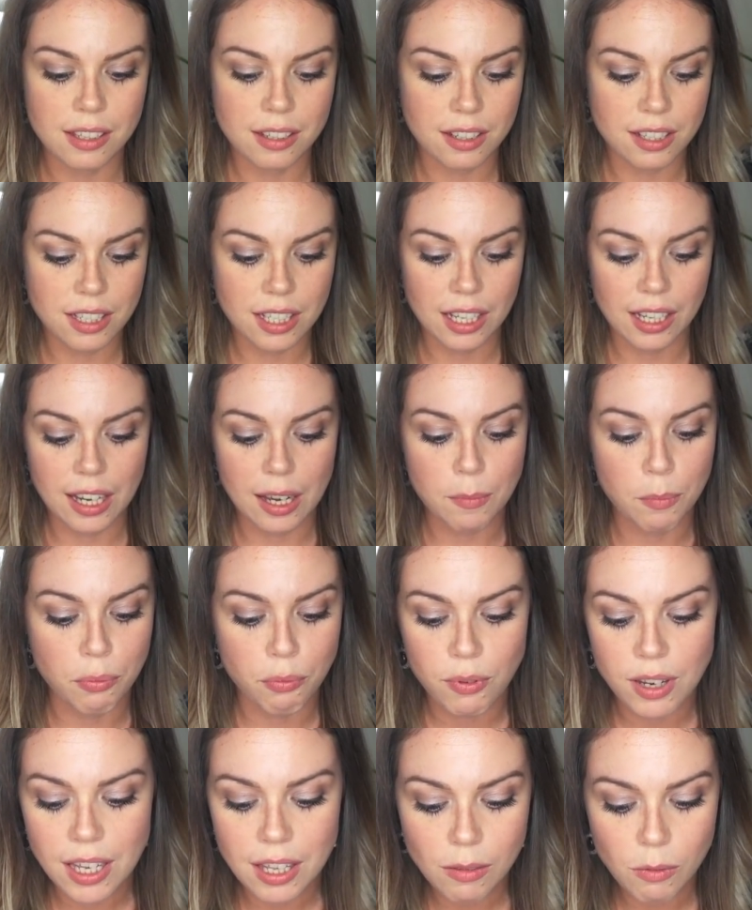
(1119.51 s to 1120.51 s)
And it's like, I
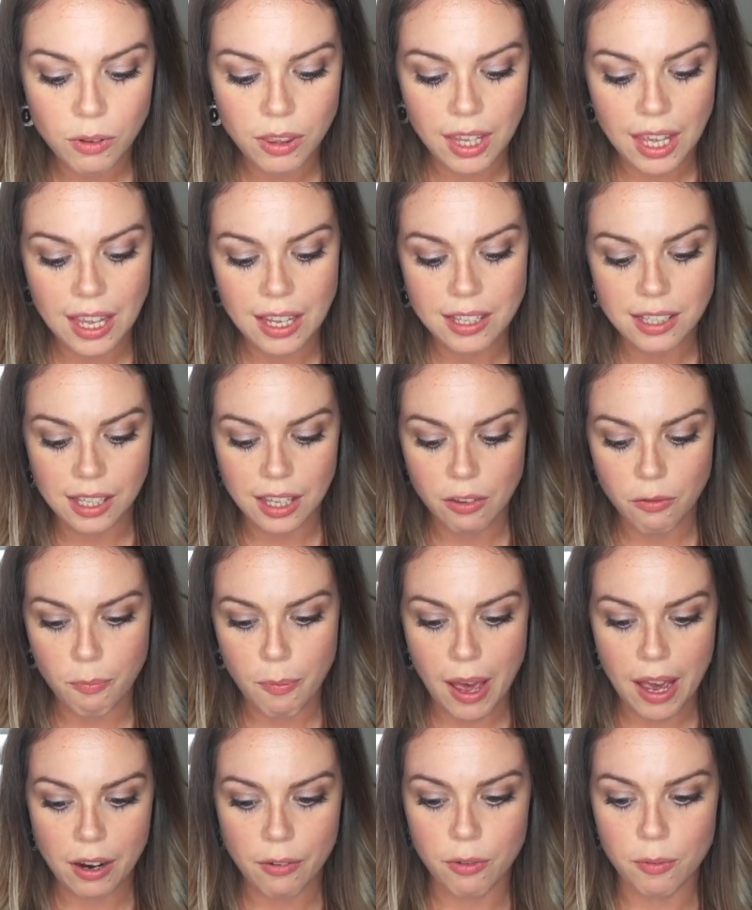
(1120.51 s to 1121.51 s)
breathe with ease and give
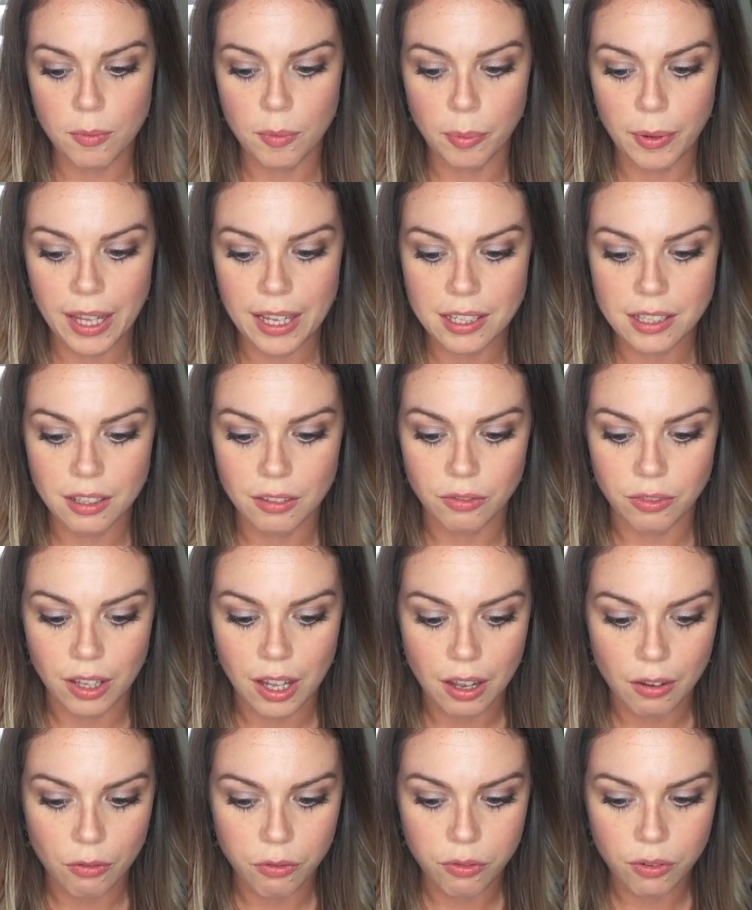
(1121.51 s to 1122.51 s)
back from a place of
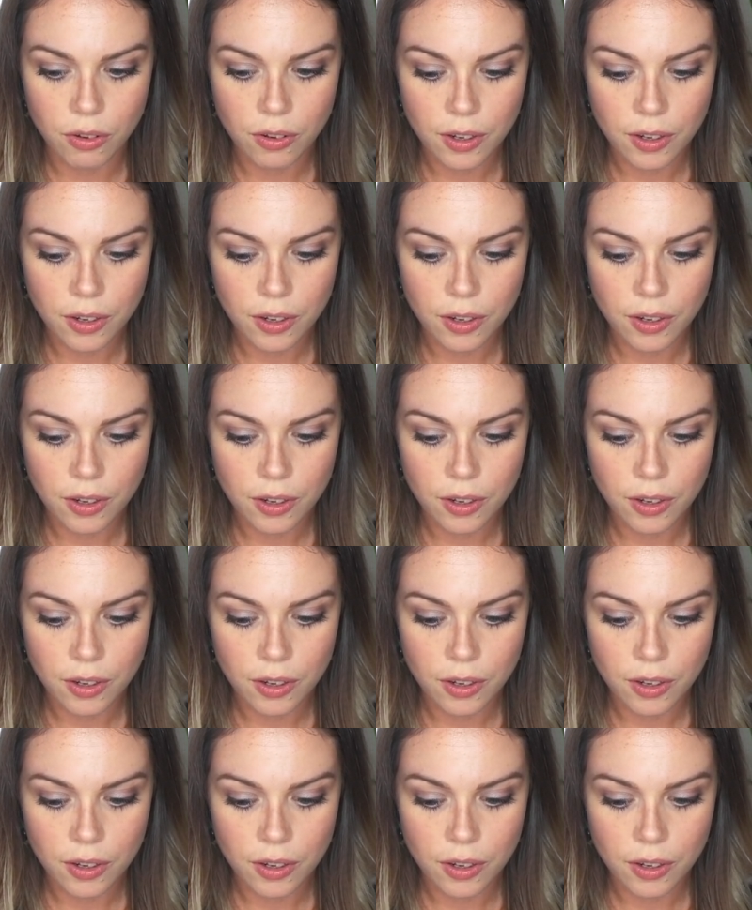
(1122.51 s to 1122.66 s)
love.